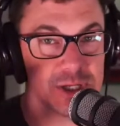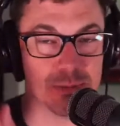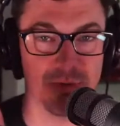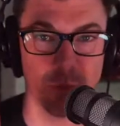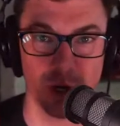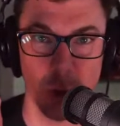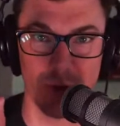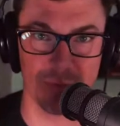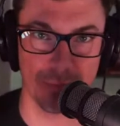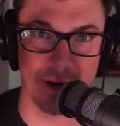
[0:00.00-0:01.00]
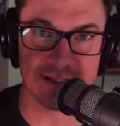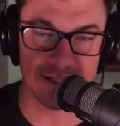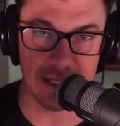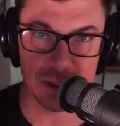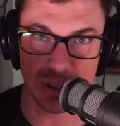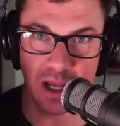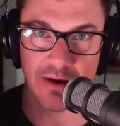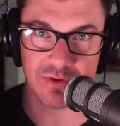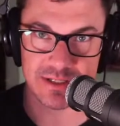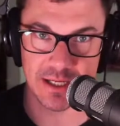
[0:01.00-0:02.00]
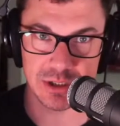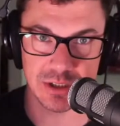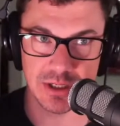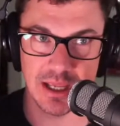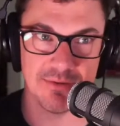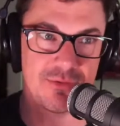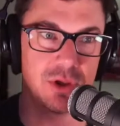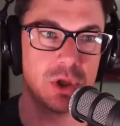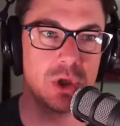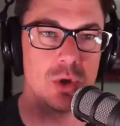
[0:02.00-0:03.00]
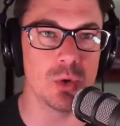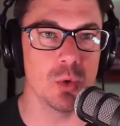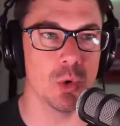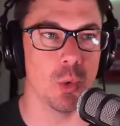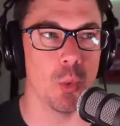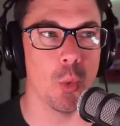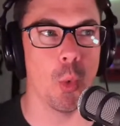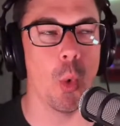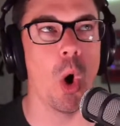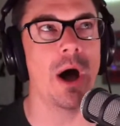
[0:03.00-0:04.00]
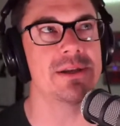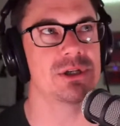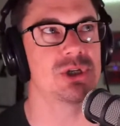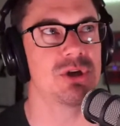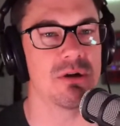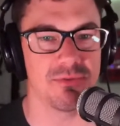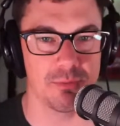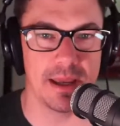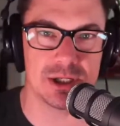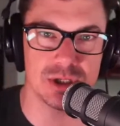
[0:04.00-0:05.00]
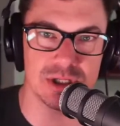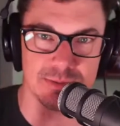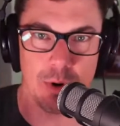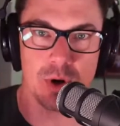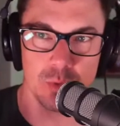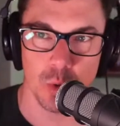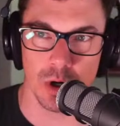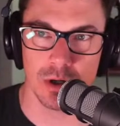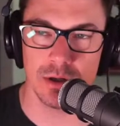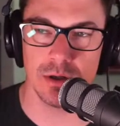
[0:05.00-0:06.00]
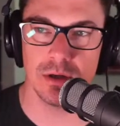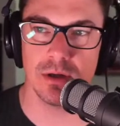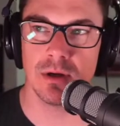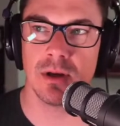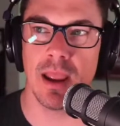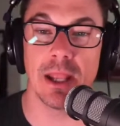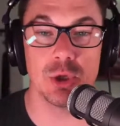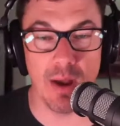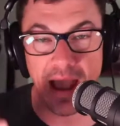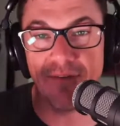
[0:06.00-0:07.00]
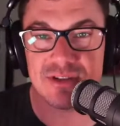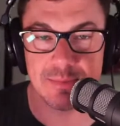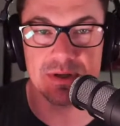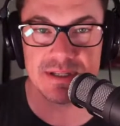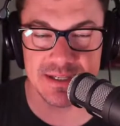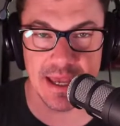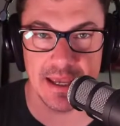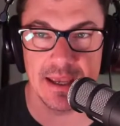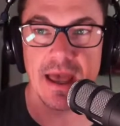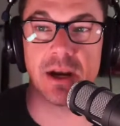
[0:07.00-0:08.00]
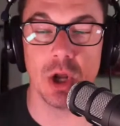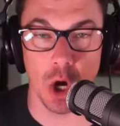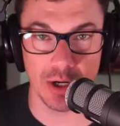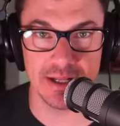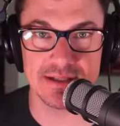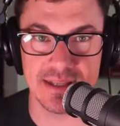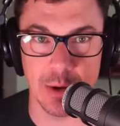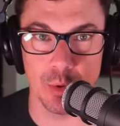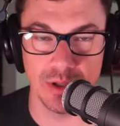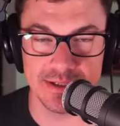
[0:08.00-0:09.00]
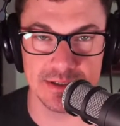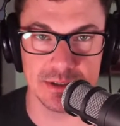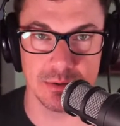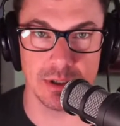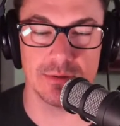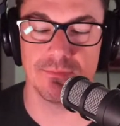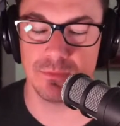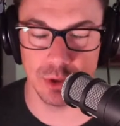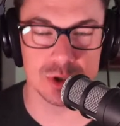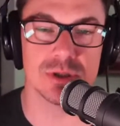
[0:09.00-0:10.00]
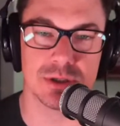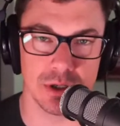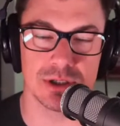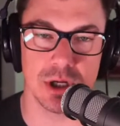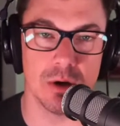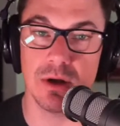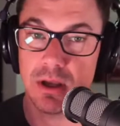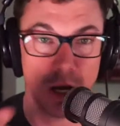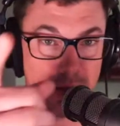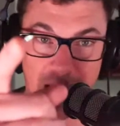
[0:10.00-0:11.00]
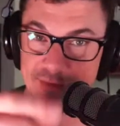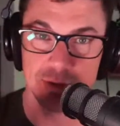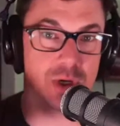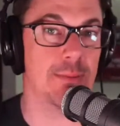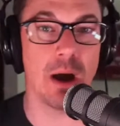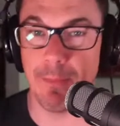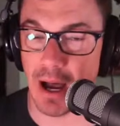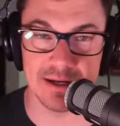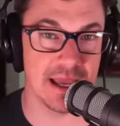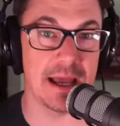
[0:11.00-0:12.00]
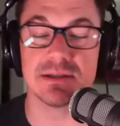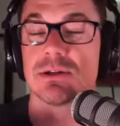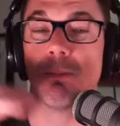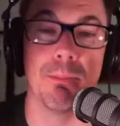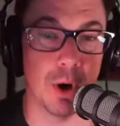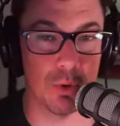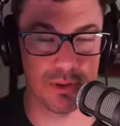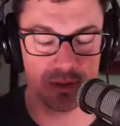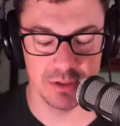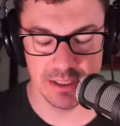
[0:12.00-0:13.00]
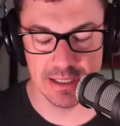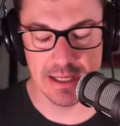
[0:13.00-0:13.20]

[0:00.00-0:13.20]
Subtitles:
I mentioned before, going from presentation to conversation. If you want to share information in spoken word and you have something to say and an audience that will listen to it, you should start a show, a live stream, a podcast, both.